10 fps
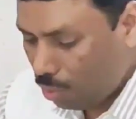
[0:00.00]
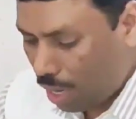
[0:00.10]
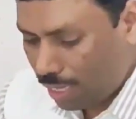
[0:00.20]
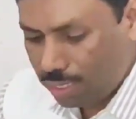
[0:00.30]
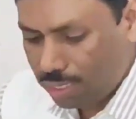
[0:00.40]

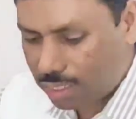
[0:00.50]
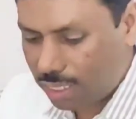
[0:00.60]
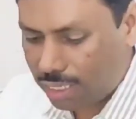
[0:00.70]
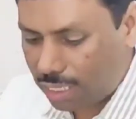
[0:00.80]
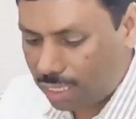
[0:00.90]
Now I
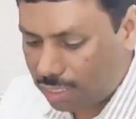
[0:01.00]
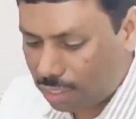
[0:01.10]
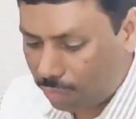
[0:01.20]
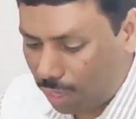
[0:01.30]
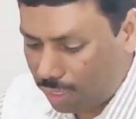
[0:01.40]
inserted
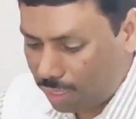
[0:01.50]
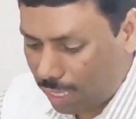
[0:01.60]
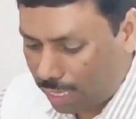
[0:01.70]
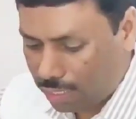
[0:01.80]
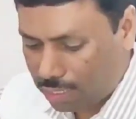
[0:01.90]
is the
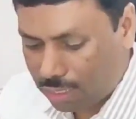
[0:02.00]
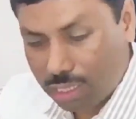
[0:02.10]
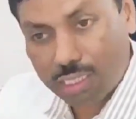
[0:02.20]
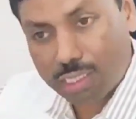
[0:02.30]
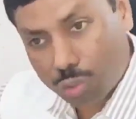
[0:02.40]
one
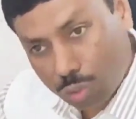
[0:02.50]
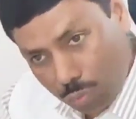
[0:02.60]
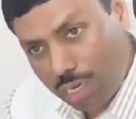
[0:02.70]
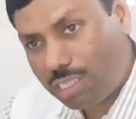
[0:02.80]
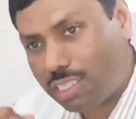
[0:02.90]
direction is
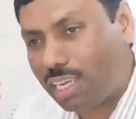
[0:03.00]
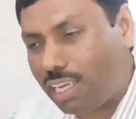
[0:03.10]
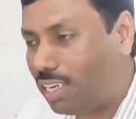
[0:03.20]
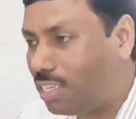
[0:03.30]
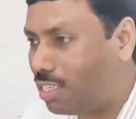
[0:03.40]
towards
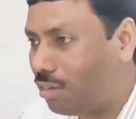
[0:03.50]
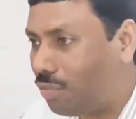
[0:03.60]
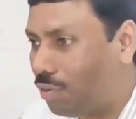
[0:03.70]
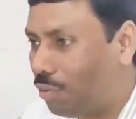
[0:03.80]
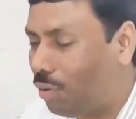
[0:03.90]
the
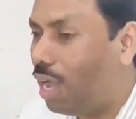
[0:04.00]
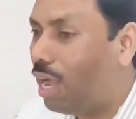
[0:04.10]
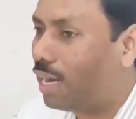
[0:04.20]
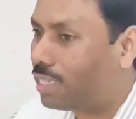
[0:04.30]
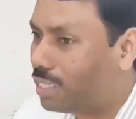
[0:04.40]
energy flow.
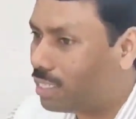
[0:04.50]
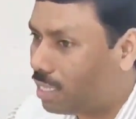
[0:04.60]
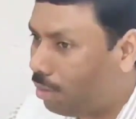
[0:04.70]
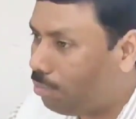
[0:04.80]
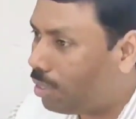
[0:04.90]
At the
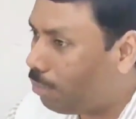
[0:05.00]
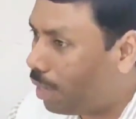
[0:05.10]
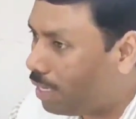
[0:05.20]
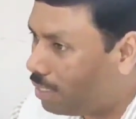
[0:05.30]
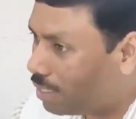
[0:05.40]
same
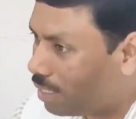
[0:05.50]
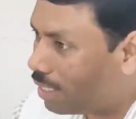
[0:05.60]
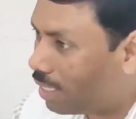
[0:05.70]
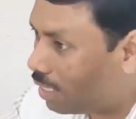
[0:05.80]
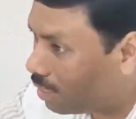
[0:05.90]
time I
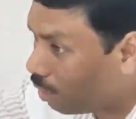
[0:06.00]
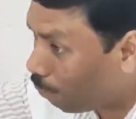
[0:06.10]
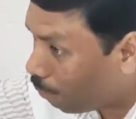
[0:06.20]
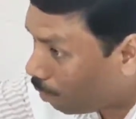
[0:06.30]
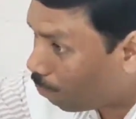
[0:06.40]
inserted is
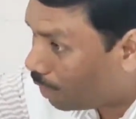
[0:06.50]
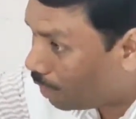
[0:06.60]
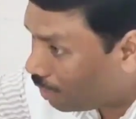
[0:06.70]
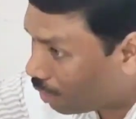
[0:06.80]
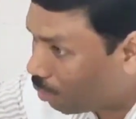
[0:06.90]
the
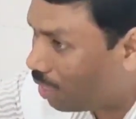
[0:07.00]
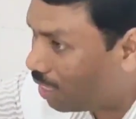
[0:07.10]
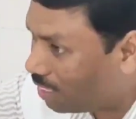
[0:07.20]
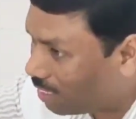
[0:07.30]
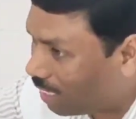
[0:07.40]

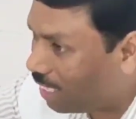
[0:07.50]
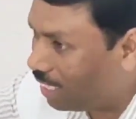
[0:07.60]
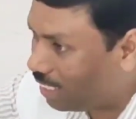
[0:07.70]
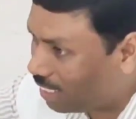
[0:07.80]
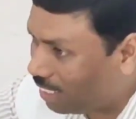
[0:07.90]
perpendicular is the
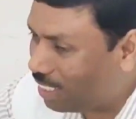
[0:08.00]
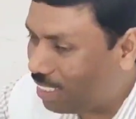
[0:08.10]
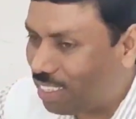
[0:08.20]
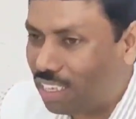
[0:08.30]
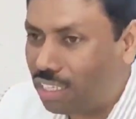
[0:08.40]
90
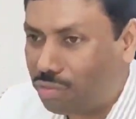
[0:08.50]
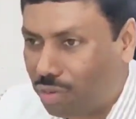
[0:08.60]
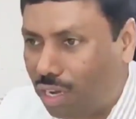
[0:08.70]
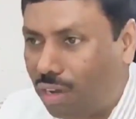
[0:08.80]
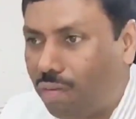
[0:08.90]
degree
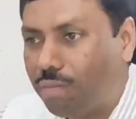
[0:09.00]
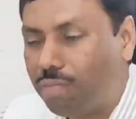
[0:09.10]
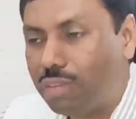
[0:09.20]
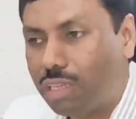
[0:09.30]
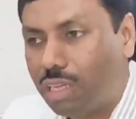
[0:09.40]
as well.
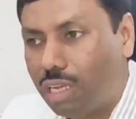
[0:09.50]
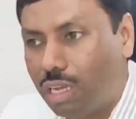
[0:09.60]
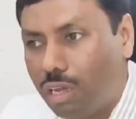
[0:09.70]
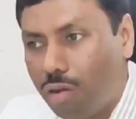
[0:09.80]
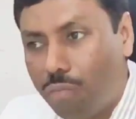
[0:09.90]

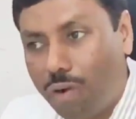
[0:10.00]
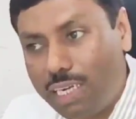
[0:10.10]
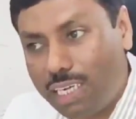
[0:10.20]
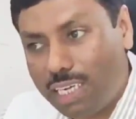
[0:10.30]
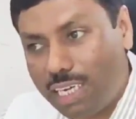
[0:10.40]

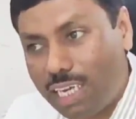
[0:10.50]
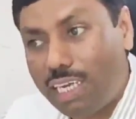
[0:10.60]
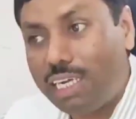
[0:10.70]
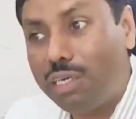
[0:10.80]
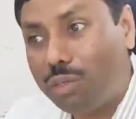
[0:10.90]
One
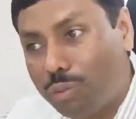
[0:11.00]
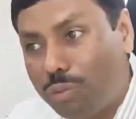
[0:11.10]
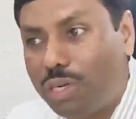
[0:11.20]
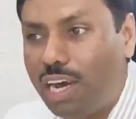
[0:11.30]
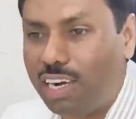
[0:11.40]
needle in
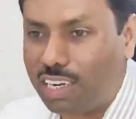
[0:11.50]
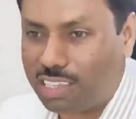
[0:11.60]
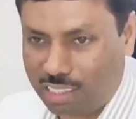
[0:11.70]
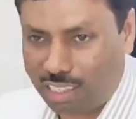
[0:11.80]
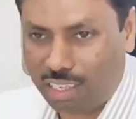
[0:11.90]
2
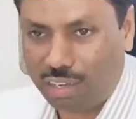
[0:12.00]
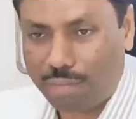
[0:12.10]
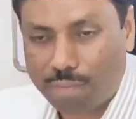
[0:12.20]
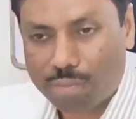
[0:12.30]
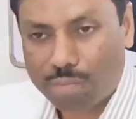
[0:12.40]

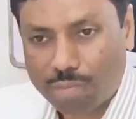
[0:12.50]
direction.